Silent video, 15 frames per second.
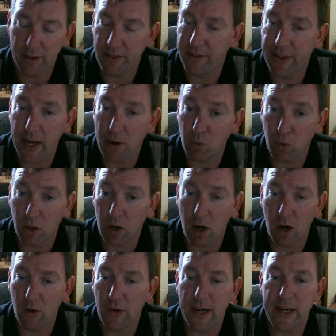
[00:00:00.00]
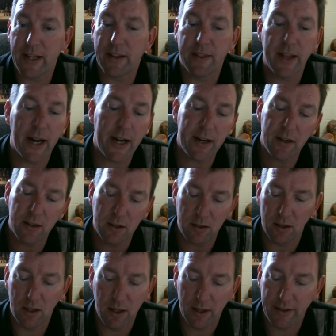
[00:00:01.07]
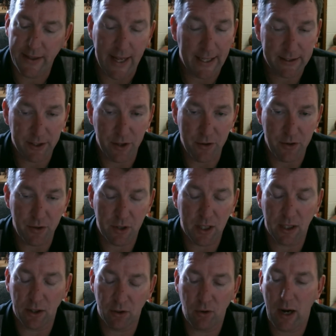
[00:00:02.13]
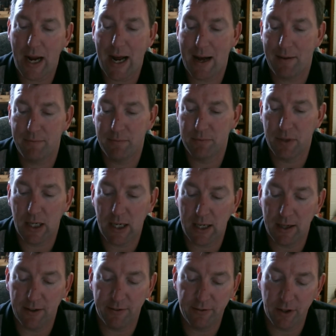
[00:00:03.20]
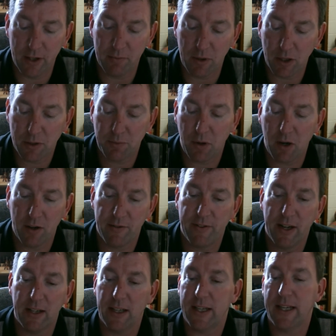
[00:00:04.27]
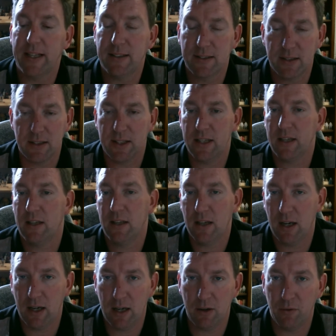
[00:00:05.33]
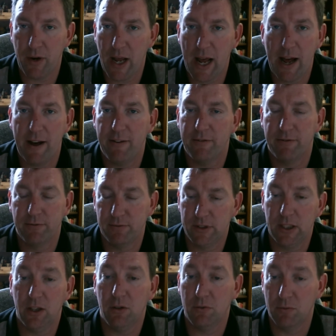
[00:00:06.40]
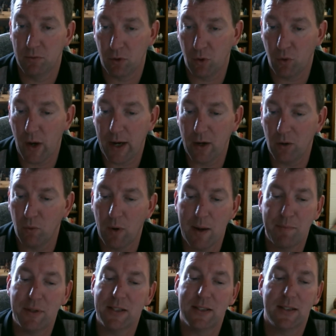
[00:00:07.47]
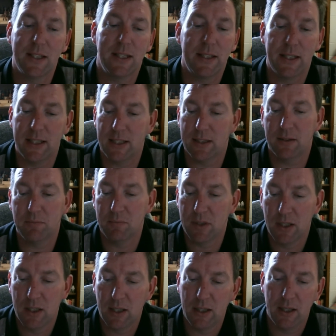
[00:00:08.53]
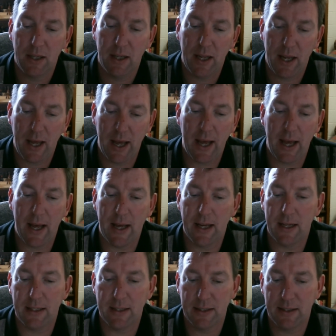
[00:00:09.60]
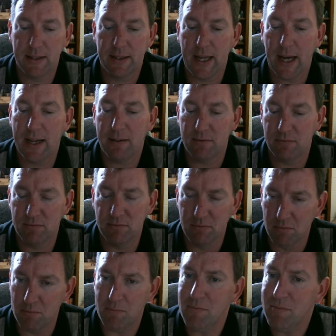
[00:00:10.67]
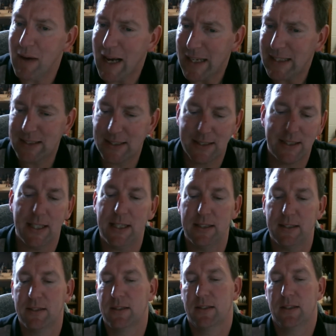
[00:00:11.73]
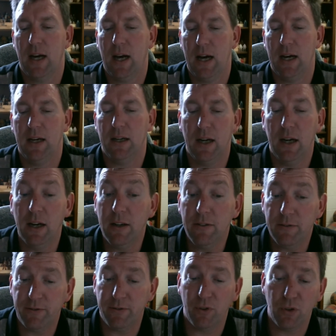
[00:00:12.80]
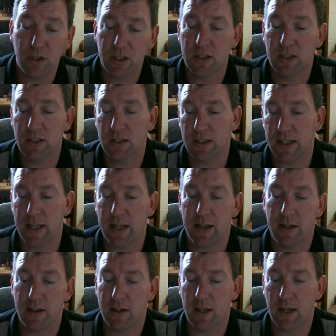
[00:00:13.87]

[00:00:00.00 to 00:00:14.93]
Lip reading: They were already there. That's who you can grab for the most part fairly easily. We have, greater weapons than them, and that makes sense. Unfortunately,